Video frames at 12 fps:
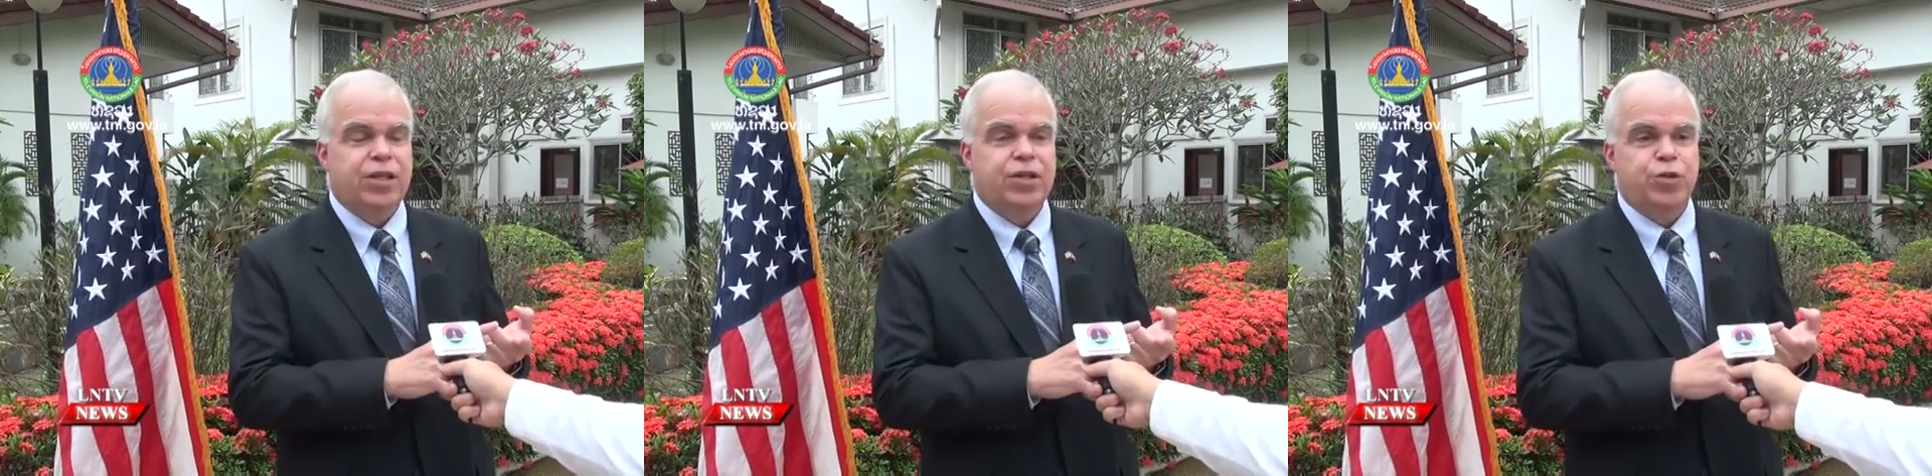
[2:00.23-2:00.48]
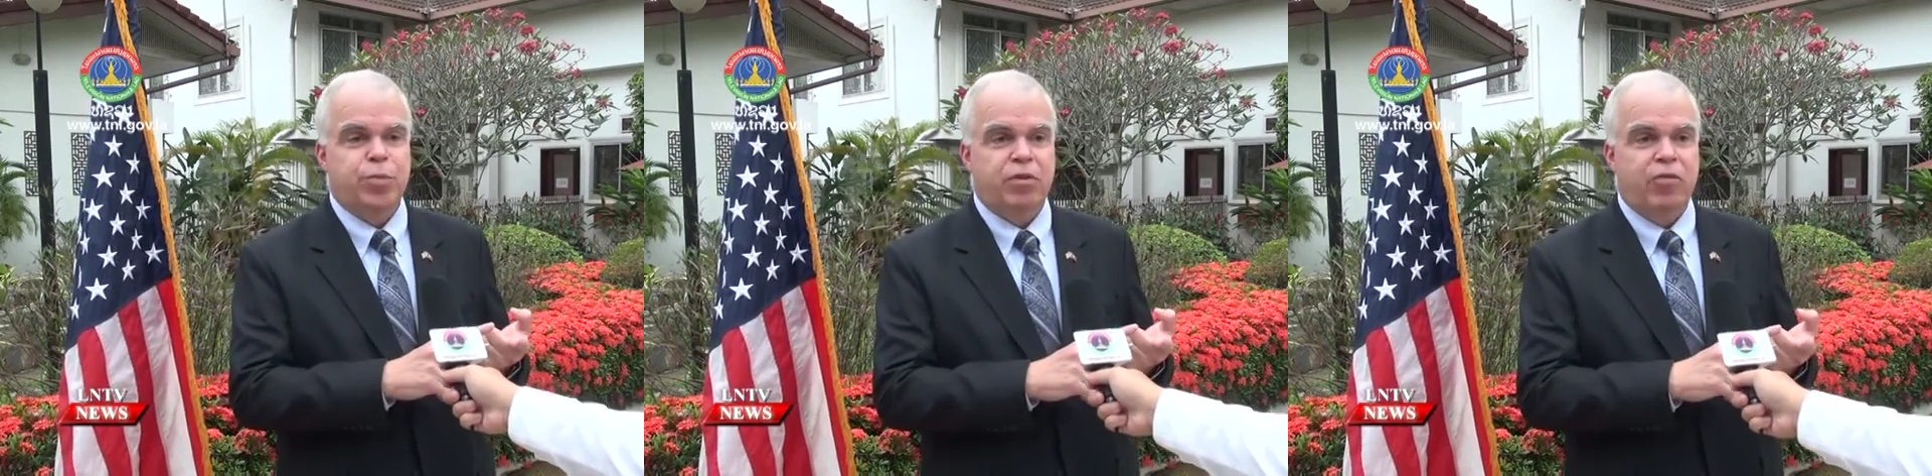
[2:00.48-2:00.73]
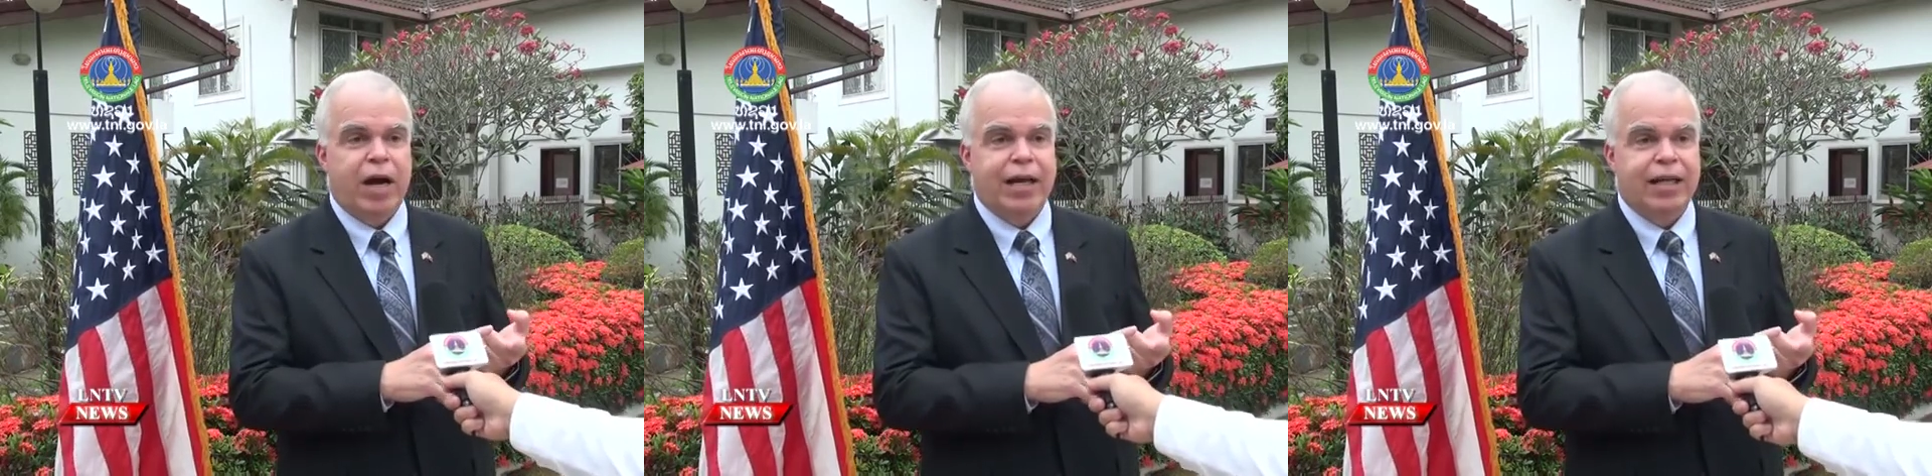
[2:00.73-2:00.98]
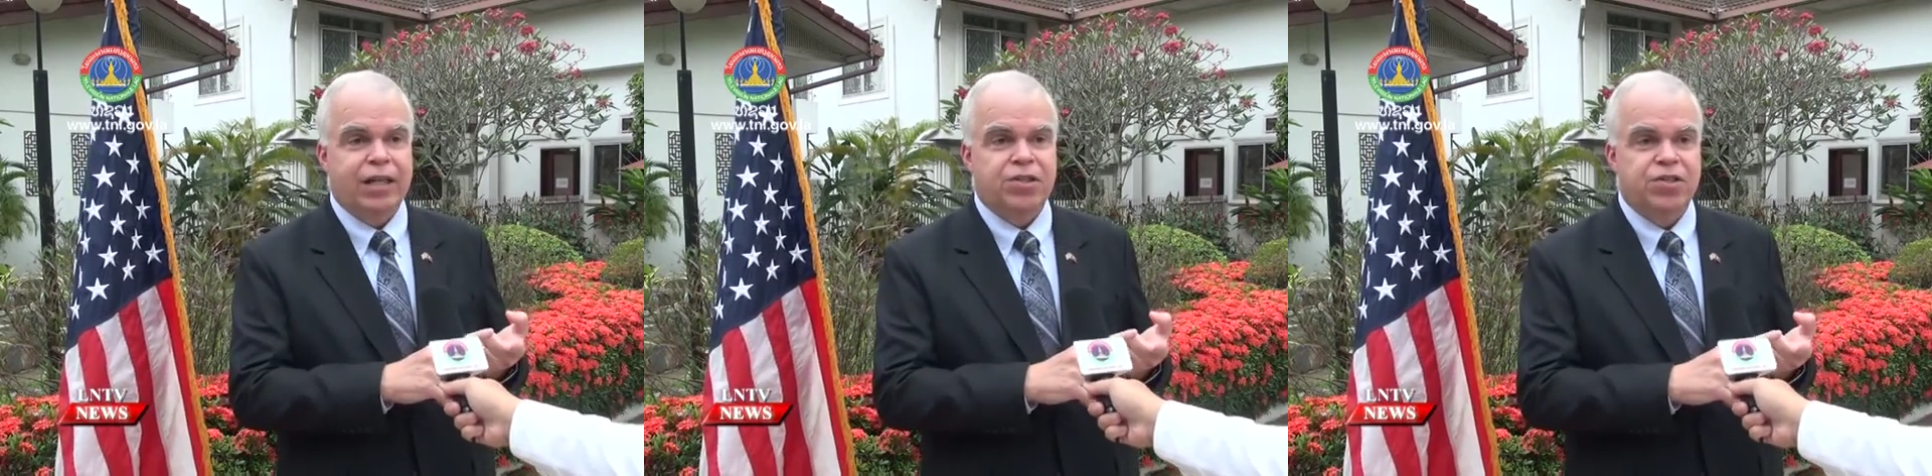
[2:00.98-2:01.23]
is
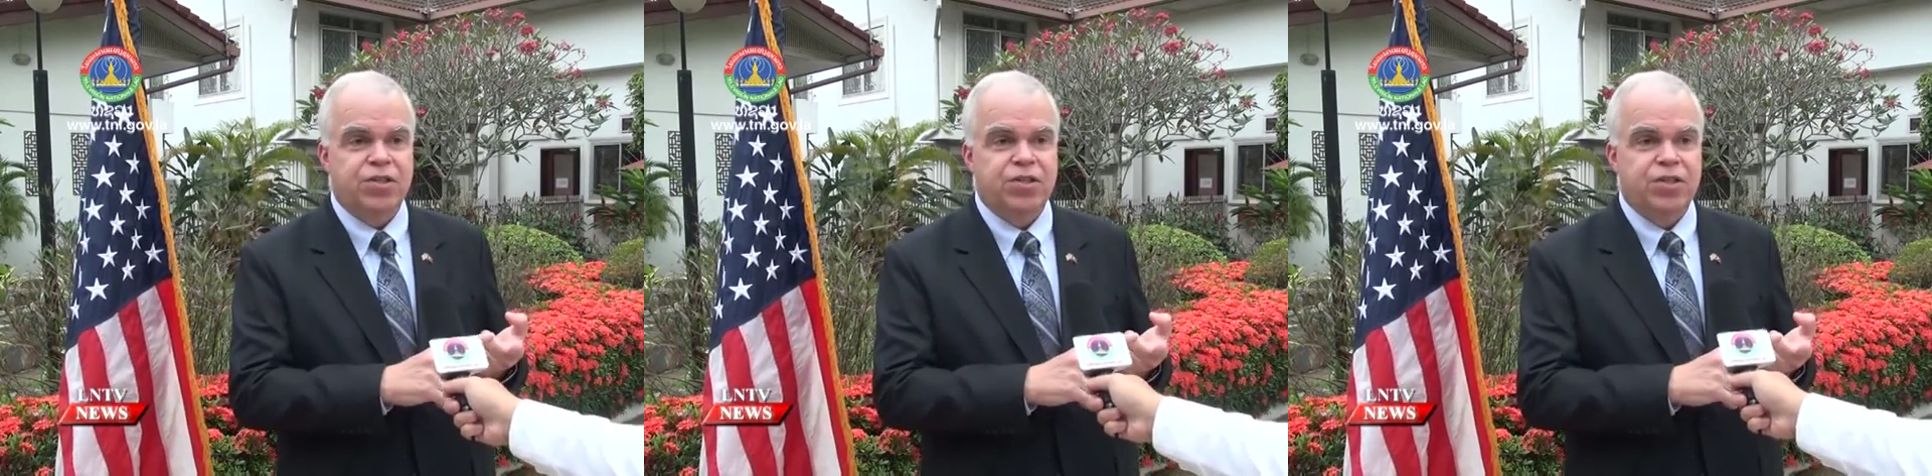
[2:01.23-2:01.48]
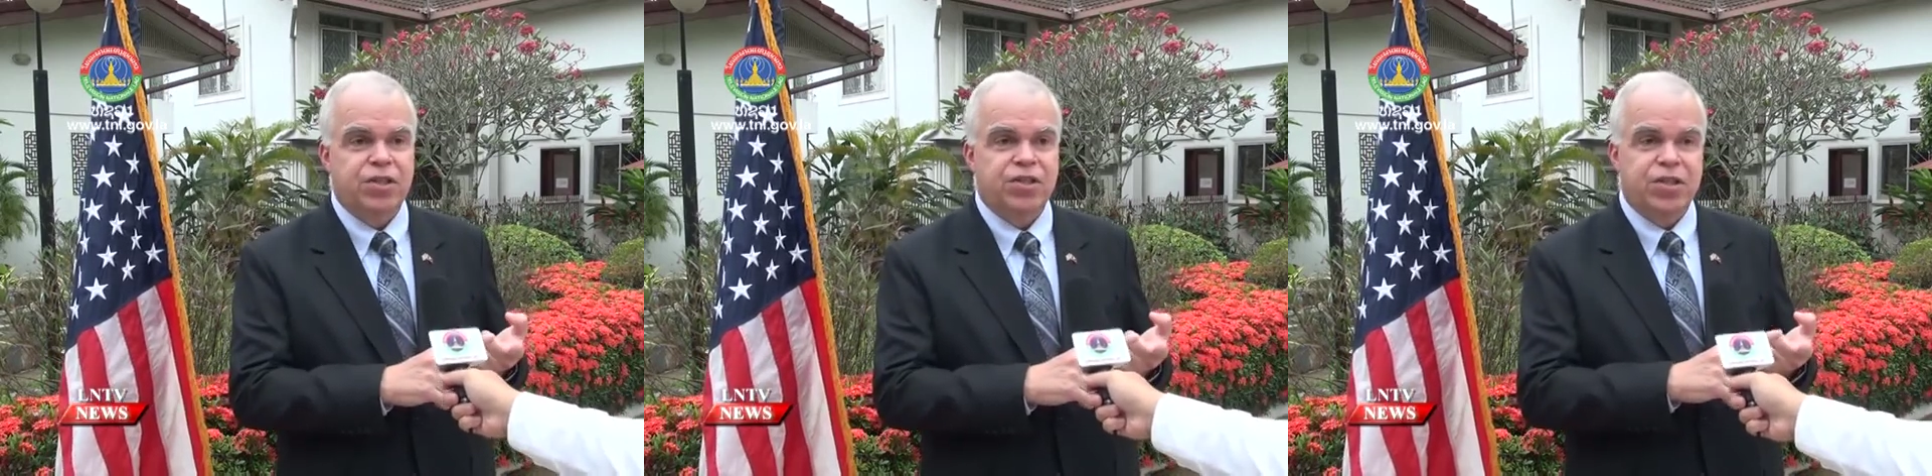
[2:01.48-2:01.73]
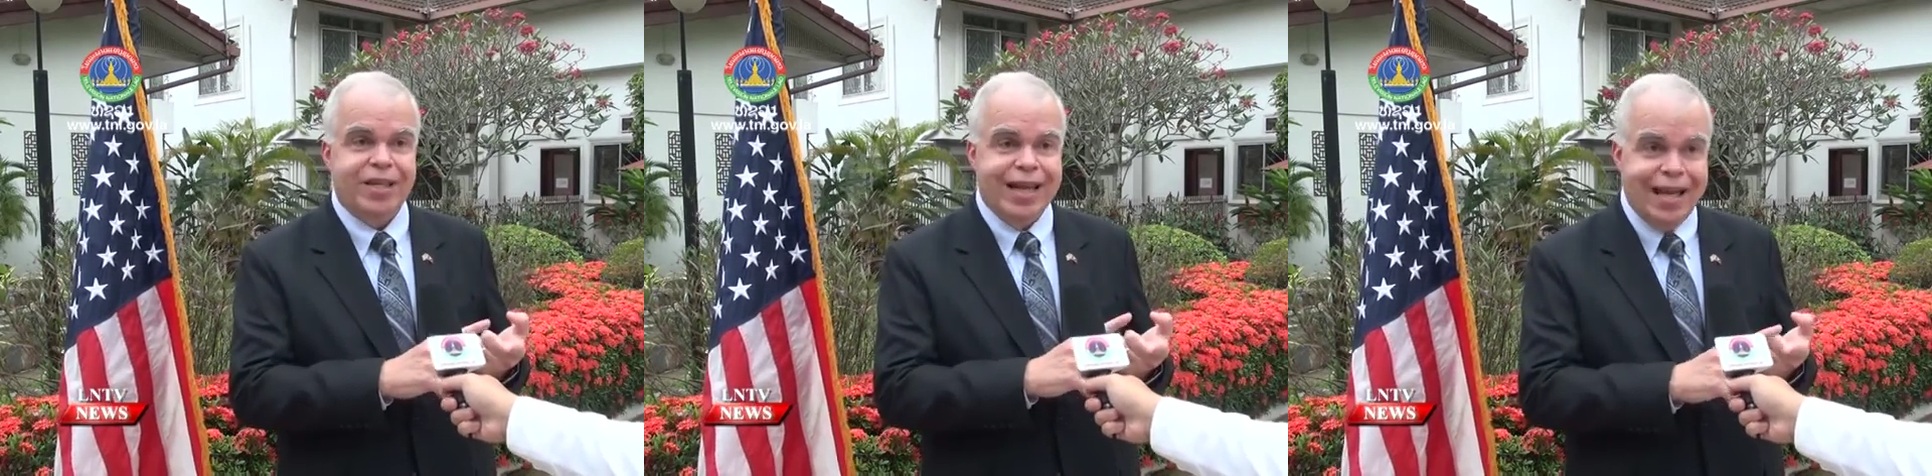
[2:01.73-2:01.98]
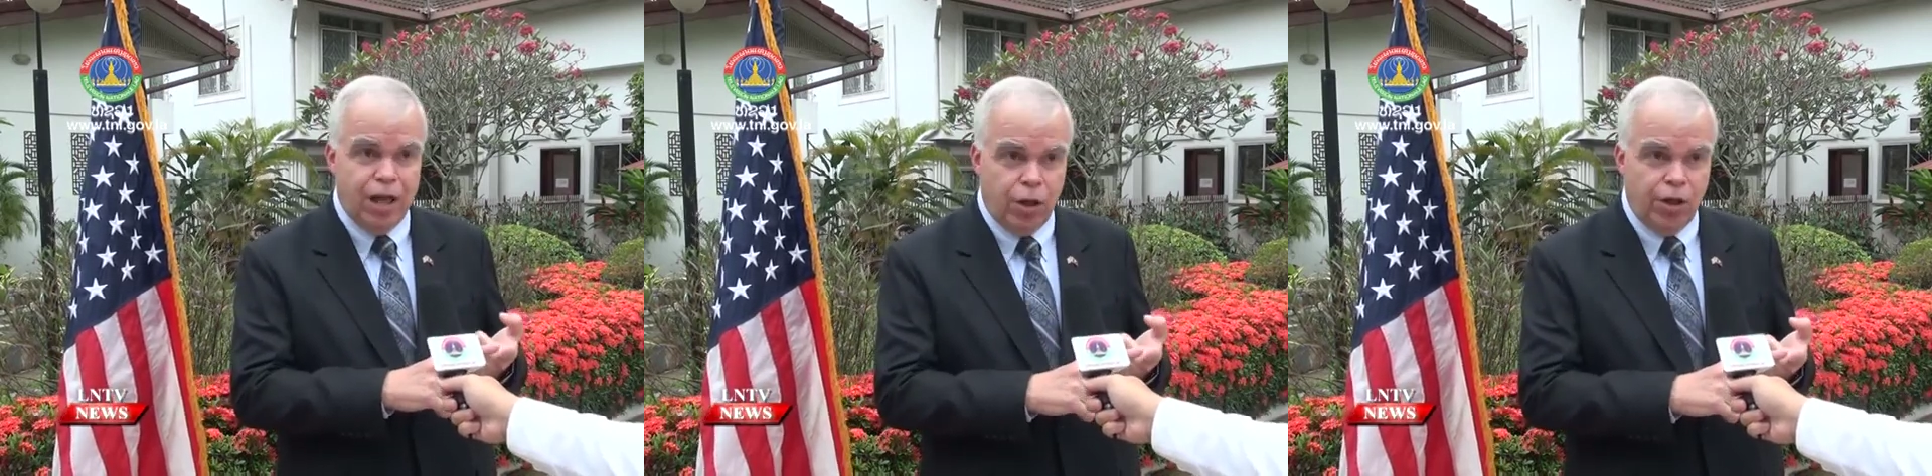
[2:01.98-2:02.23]
providing assistance in
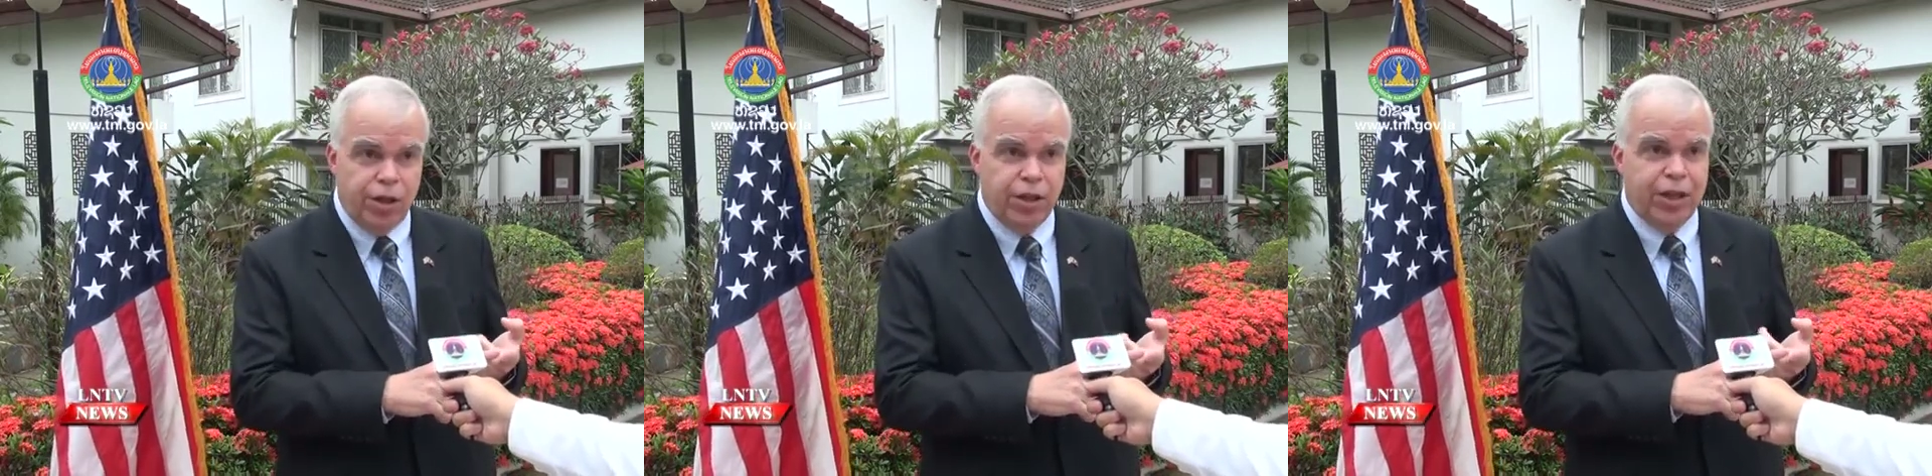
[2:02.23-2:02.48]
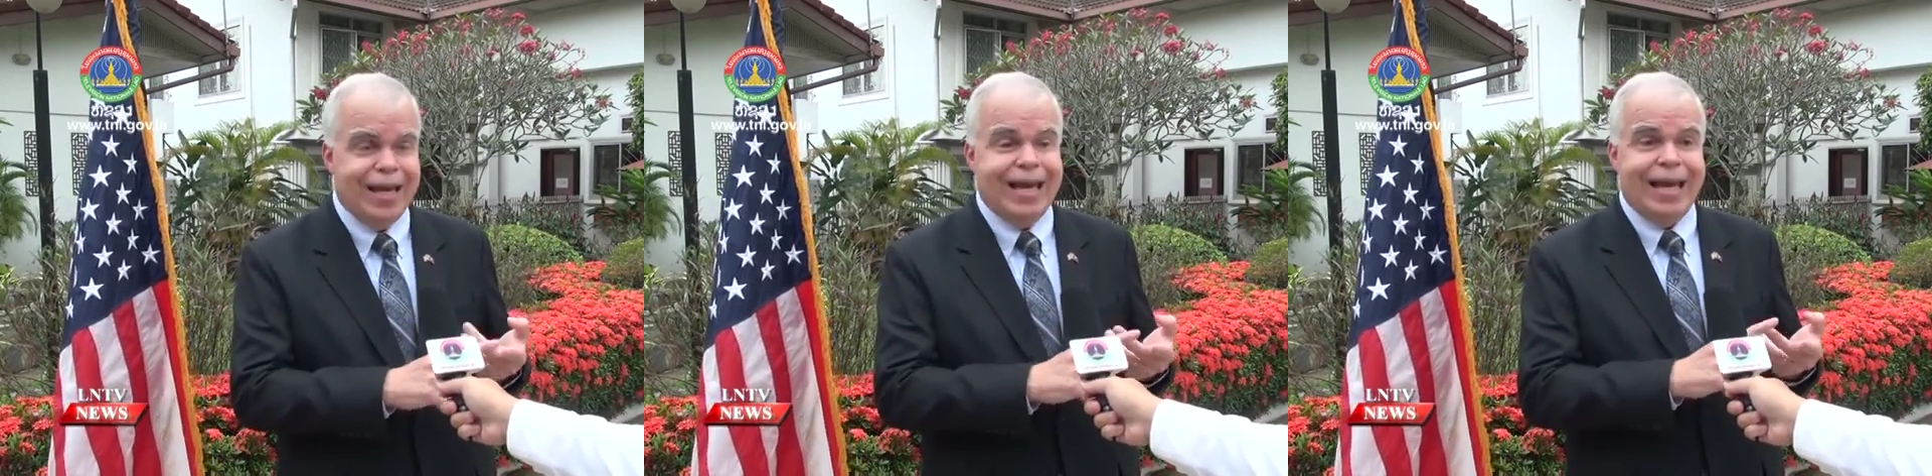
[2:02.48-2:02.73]
health